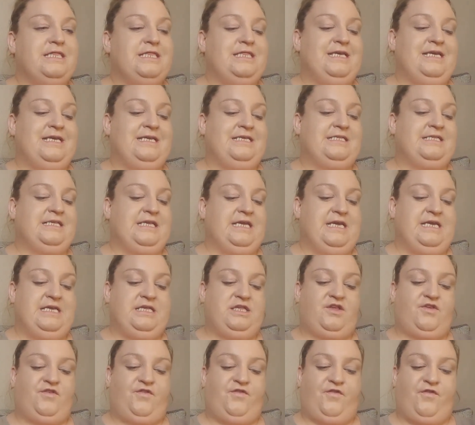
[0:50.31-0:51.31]
This
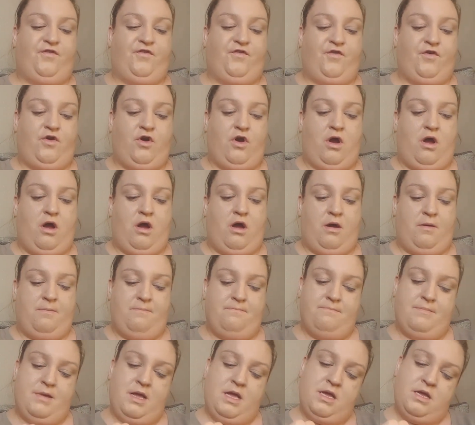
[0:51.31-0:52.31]
is
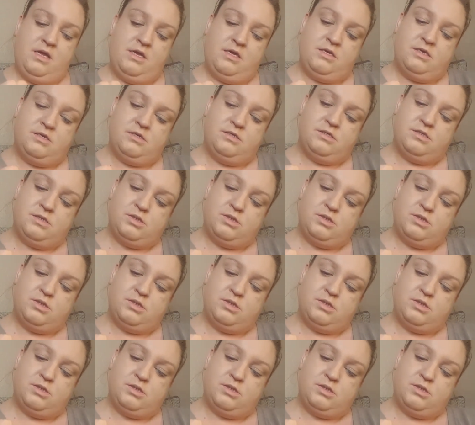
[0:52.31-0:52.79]
from